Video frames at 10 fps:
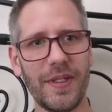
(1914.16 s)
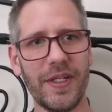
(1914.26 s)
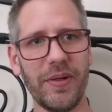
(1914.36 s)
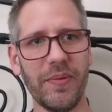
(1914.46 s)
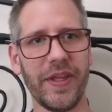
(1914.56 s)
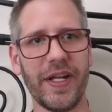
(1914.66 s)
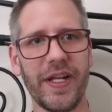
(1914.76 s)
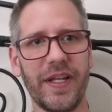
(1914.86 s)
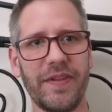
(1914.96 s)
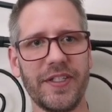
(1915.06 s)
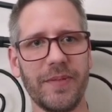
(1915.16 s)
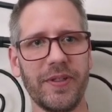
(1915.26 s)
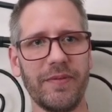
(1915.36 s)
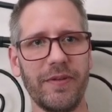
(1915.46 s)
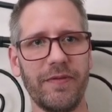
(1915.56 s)
And I don't think I can get these up
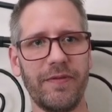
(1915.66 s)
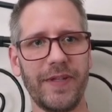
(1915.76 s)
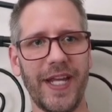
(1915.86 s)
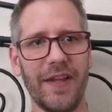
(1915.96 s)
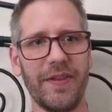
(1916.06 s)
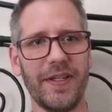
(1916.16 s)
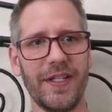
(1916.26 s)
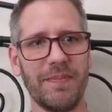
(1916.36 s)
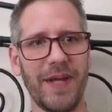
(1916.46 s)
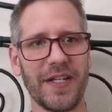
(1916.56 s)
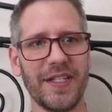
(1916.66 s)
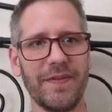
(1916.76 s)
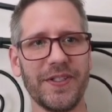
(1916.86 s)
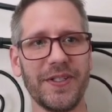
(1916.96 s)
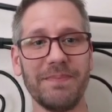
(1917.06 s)
to level... Yeah, it's max
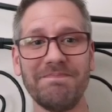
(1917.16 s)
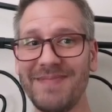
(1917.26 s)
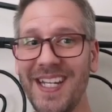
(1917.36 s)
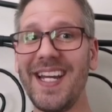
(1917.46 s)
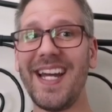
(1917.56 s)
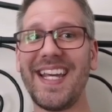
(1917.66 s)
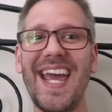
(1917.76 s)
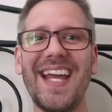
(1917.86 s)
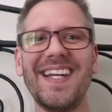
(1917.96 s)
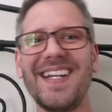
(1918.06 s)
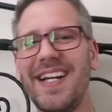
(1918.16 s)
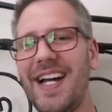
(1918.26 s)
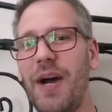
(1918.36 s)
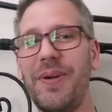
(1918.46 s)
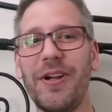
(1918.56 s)
level. So again,
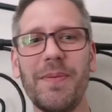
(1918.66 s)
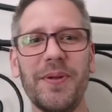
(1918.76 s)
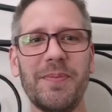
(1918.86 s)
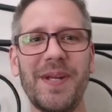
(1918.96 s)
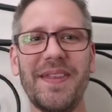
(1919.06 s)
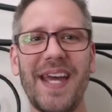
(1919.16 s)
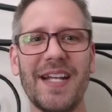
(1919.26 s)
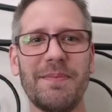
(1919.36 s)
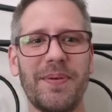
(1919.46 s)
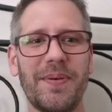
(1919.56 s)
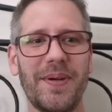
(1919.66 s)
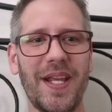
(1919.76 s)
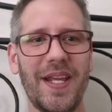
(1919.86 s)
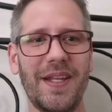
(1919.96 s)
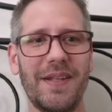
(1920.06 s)
we are able to beat that
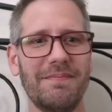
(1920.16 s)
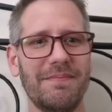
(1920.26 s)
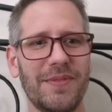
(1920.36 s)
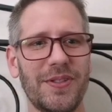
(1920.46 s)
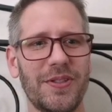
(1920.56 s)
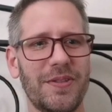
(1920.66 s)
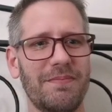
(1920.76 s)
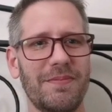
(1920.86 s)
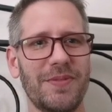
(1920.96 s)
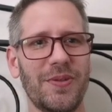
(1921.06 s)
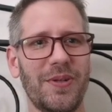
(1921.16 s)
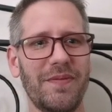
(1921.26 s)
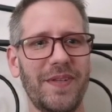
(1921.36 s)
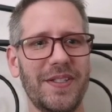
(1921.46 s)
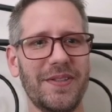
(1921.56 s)
pretty sort
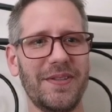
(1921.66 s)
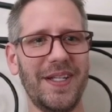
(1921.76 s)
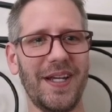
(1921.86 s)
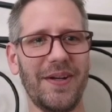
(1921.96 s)
of easily.